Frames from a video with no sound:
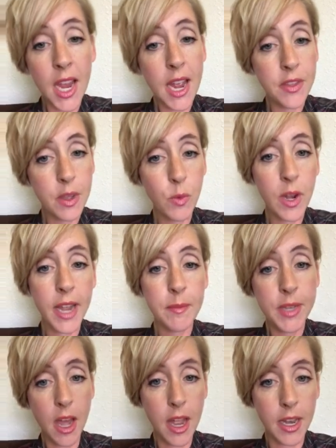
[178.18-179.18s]
And then when
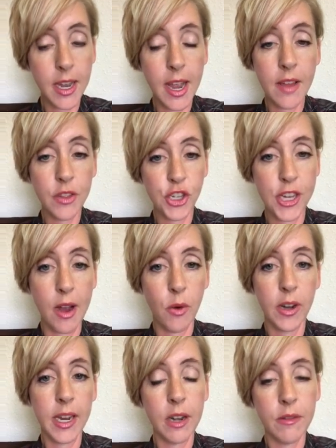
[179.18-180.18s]
I'm done out of the
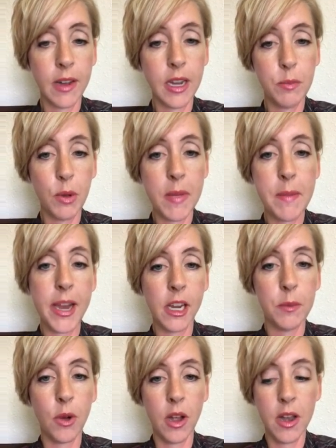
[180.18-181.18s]
shower, getting ready to put my
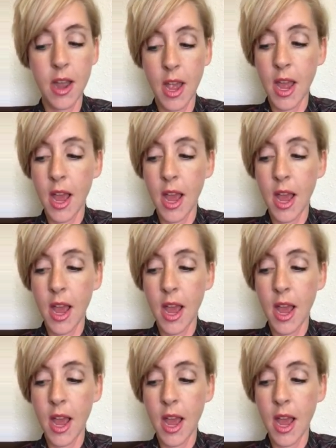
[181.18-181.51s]
makeup on,